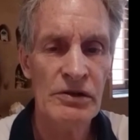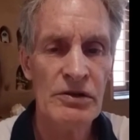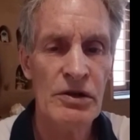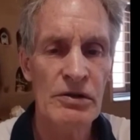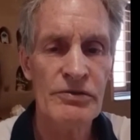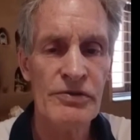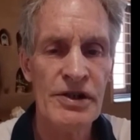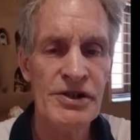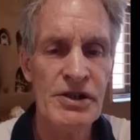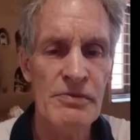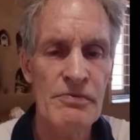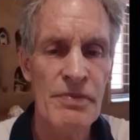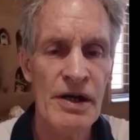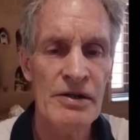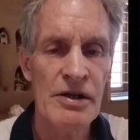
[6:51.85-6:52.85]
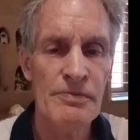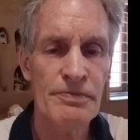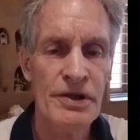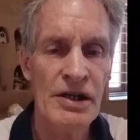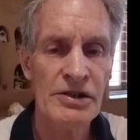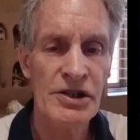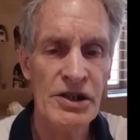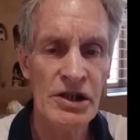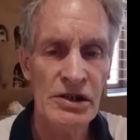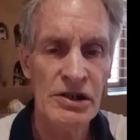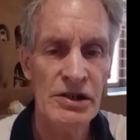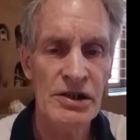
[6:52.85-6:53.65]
called Ritambhara Pragya,